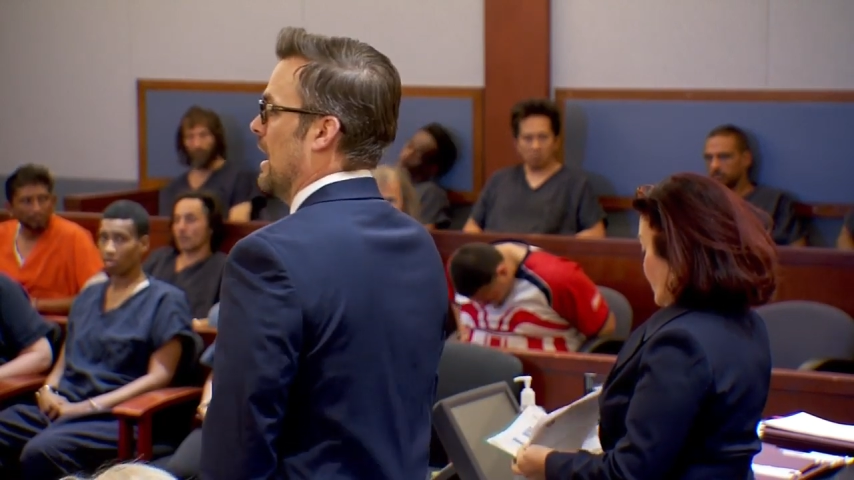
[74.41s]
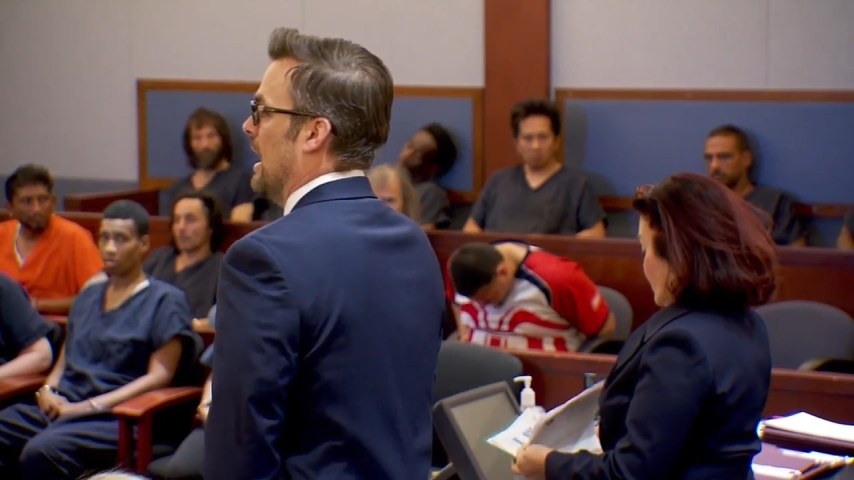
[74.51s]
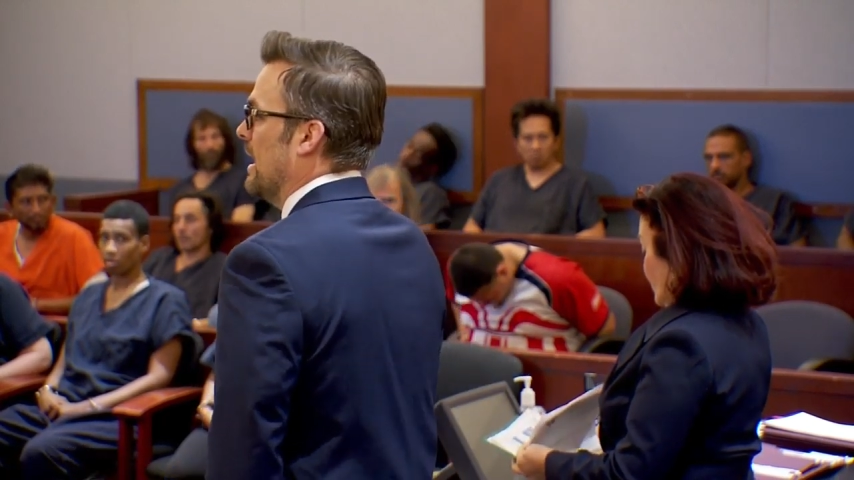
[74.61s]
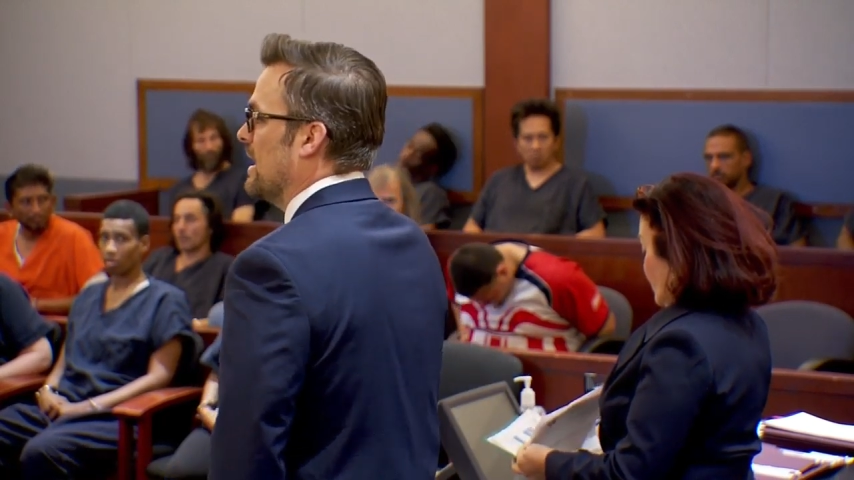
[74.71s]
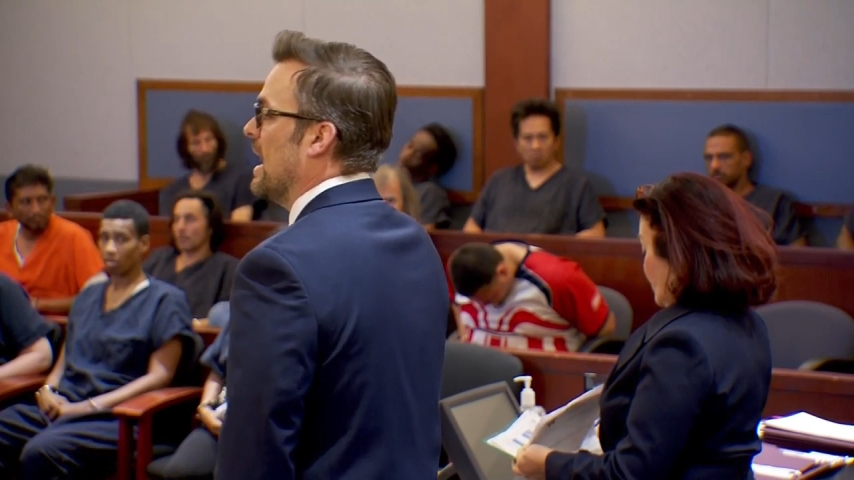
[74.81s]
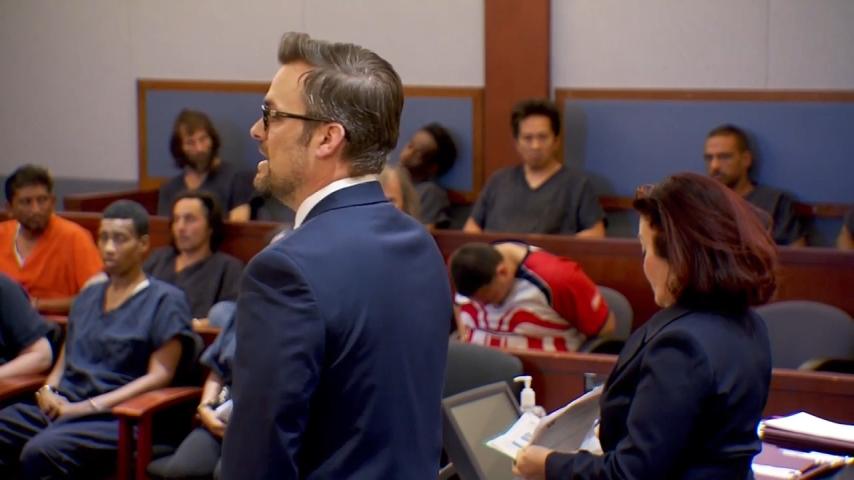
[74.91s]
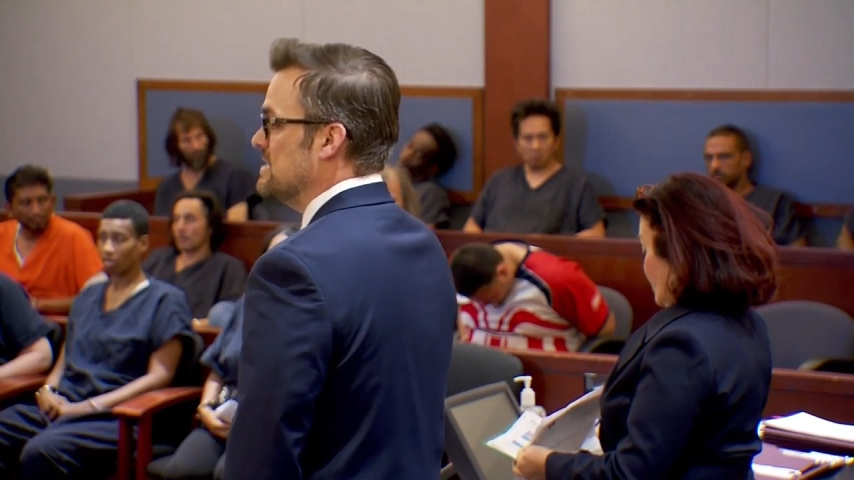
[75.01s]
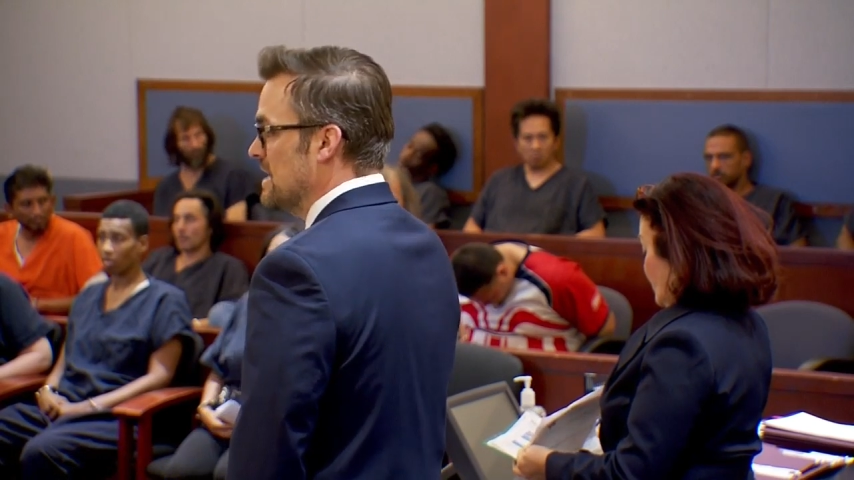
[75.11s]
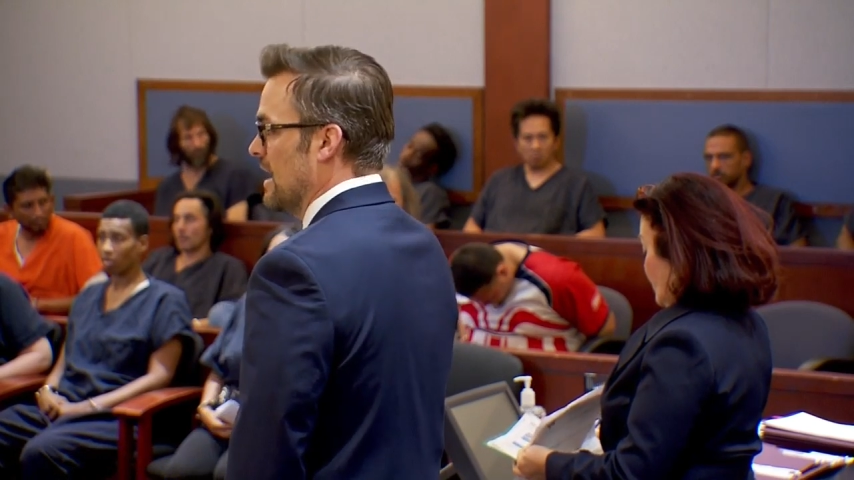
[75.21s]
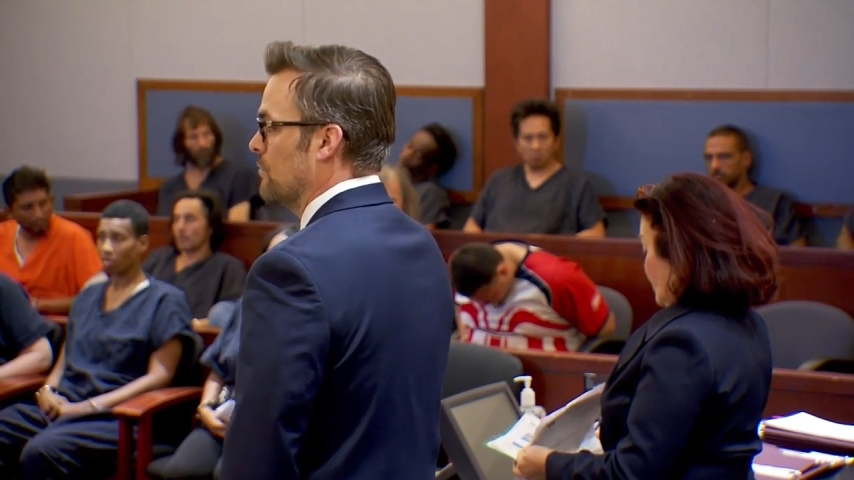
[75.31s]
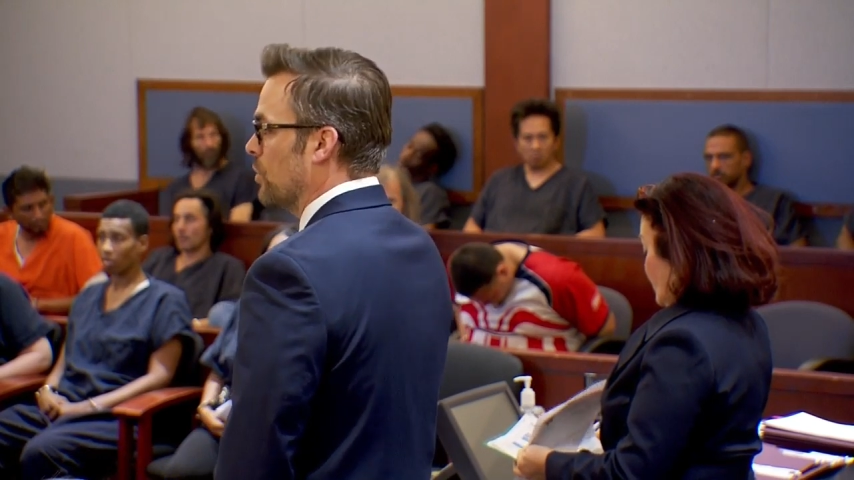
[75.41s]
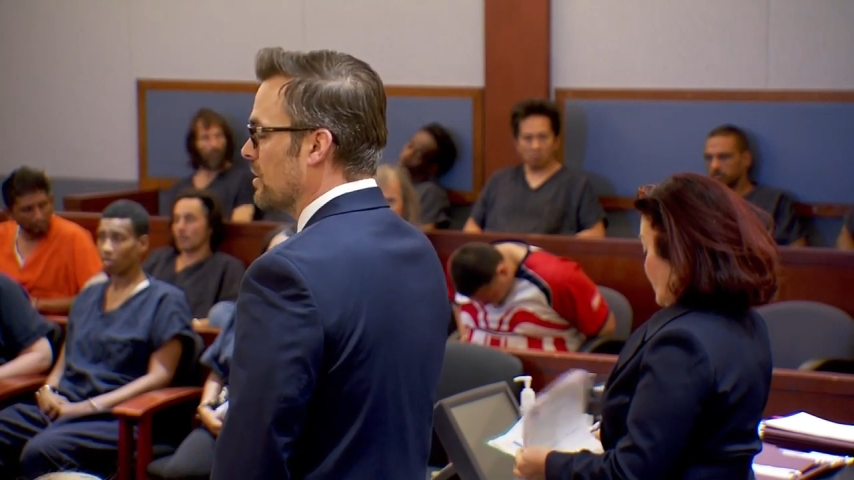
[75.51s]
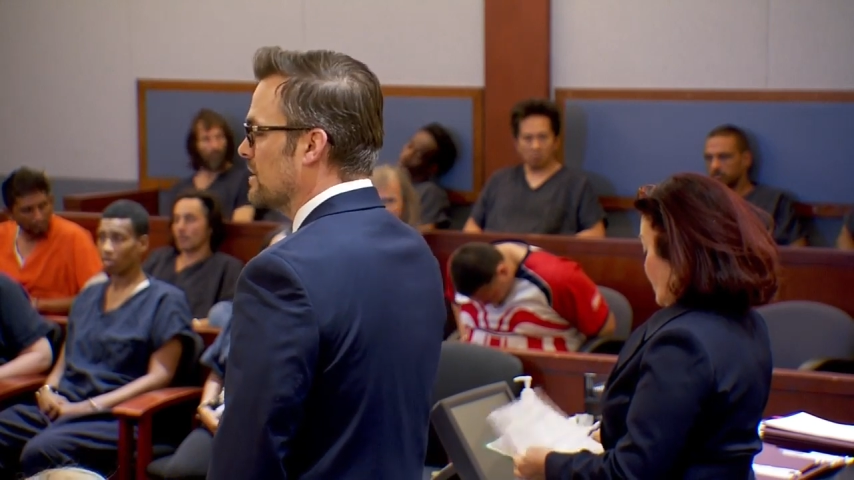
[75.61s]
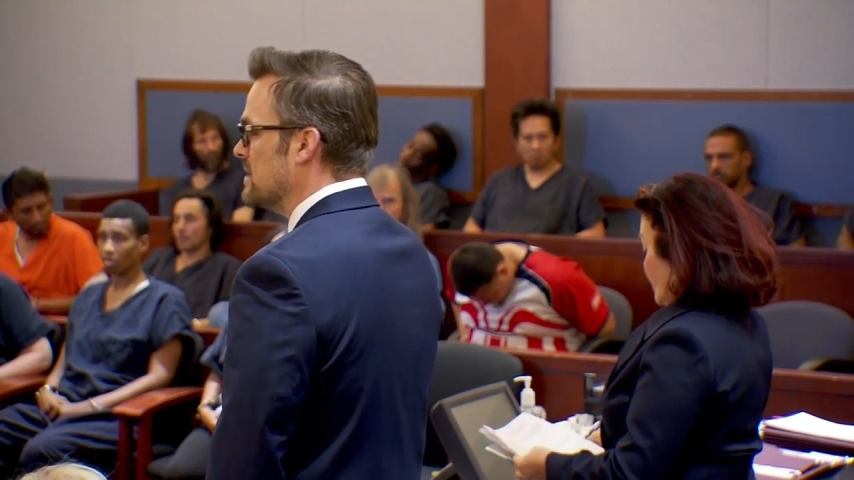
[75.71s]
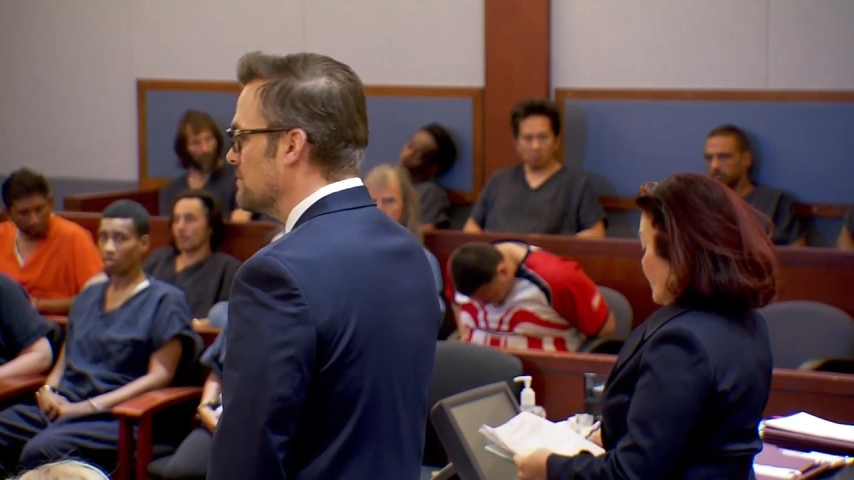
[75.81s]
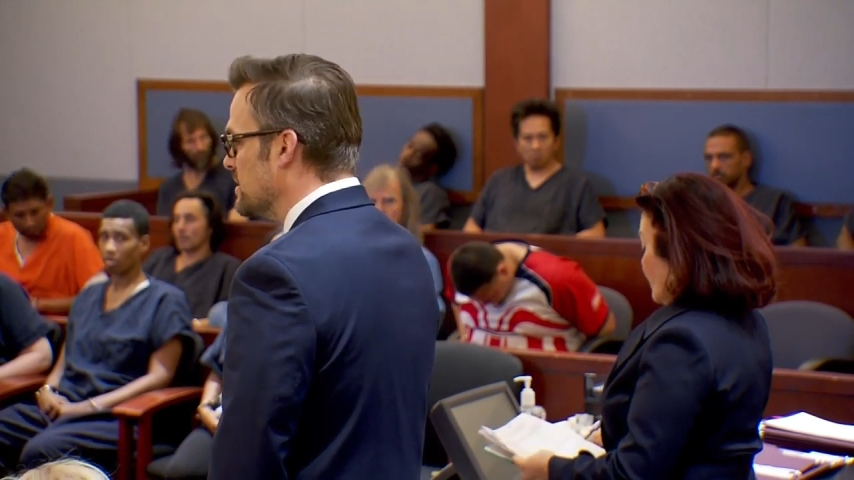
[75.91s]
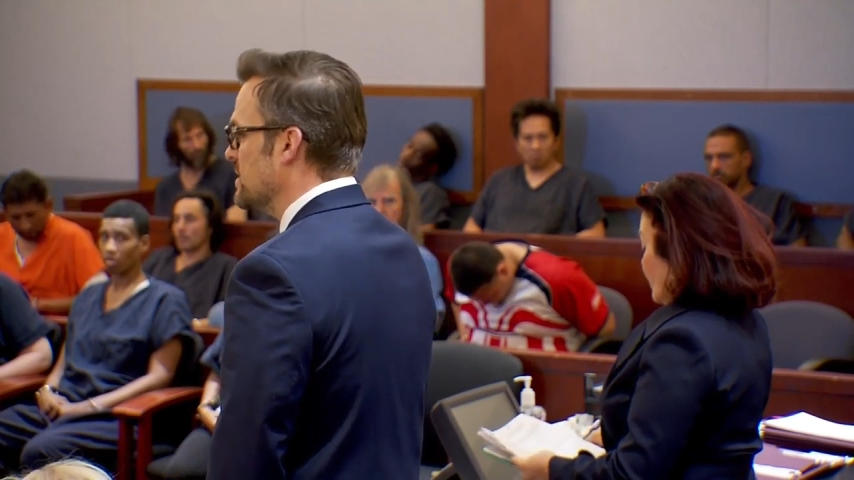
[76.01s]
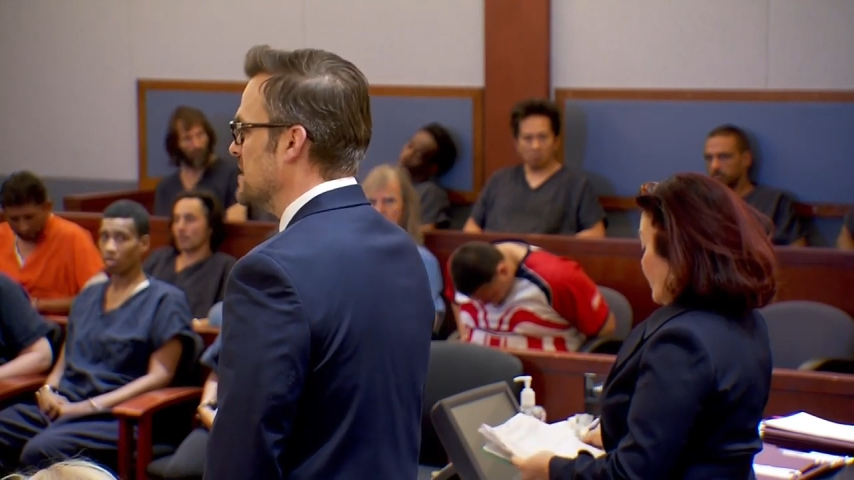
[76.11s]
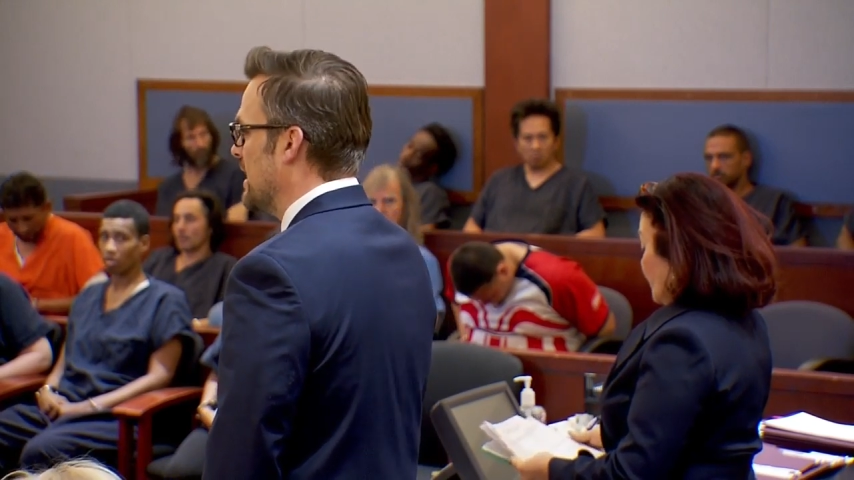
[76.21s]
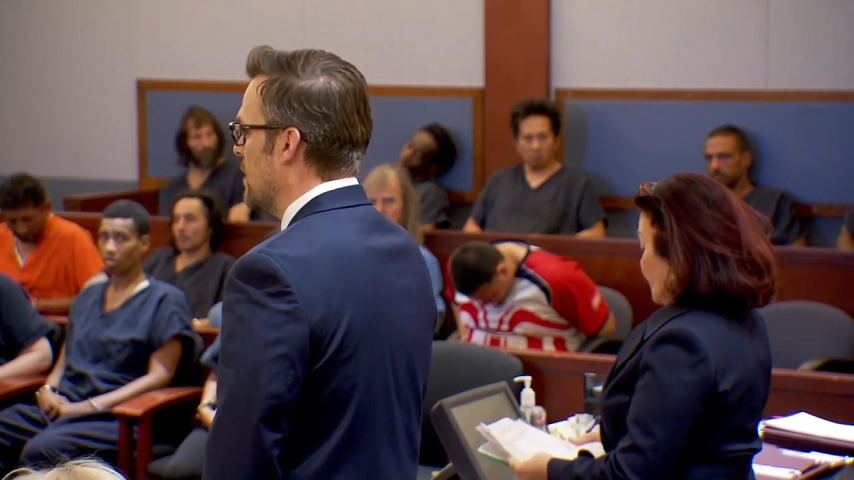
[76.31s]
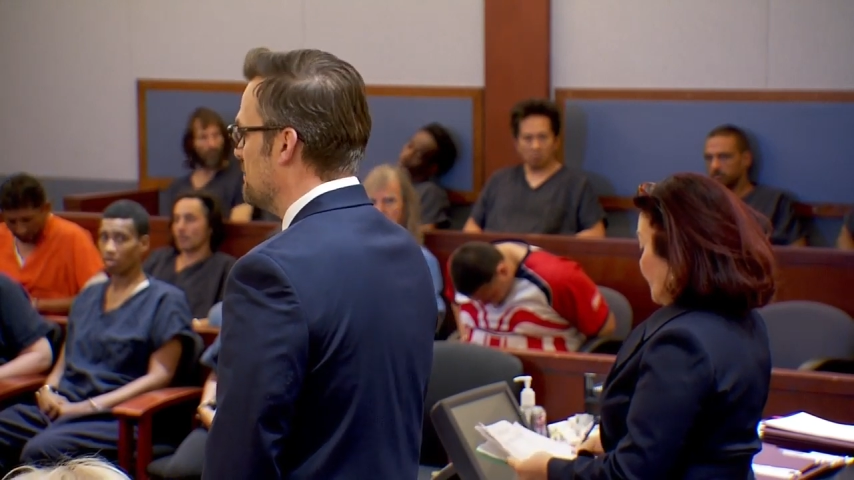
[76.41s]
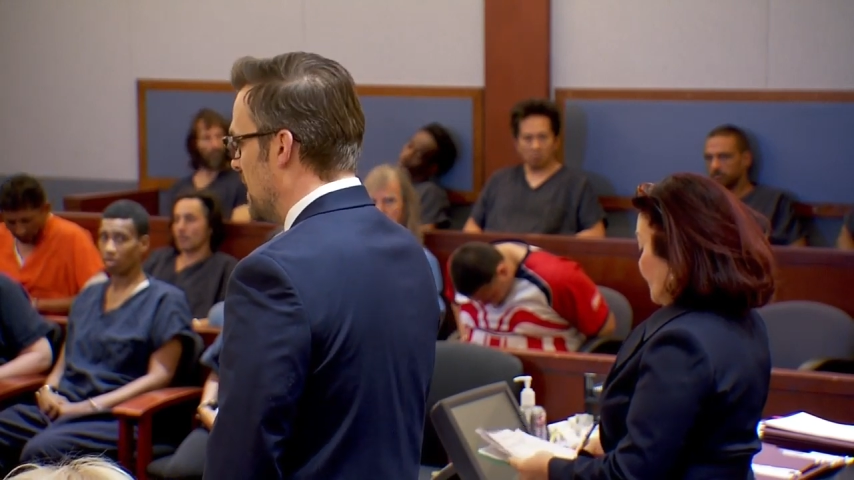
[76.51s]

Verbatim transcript: at an ATM where he attempted to take out